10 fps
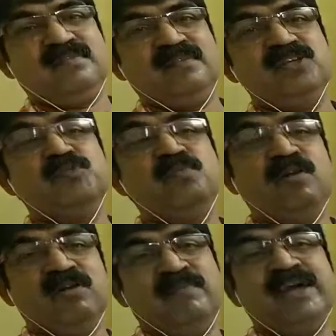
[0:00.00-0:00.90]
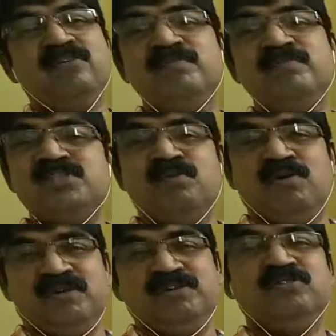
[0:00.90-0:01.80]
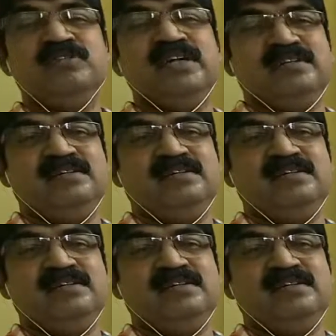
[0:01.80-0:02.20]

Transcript: Small, micro means small, you know that.